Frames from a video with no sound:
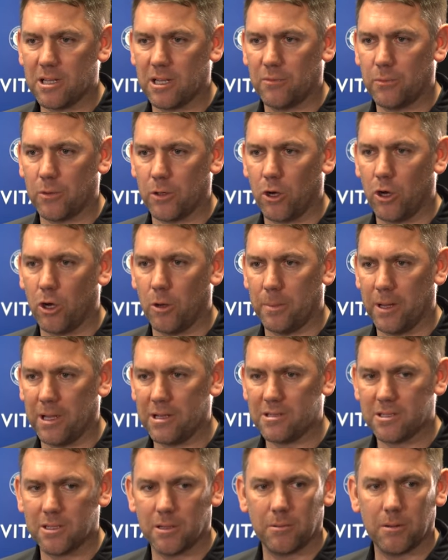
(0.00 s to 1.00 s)
And if we're at our
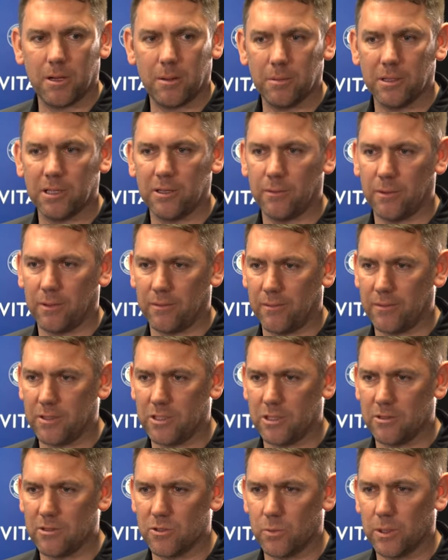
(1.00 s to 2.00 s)
best, then I believe we have every
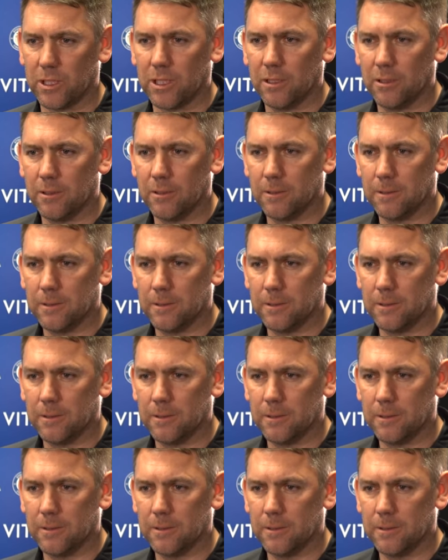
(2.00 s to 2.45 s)
chance of winning.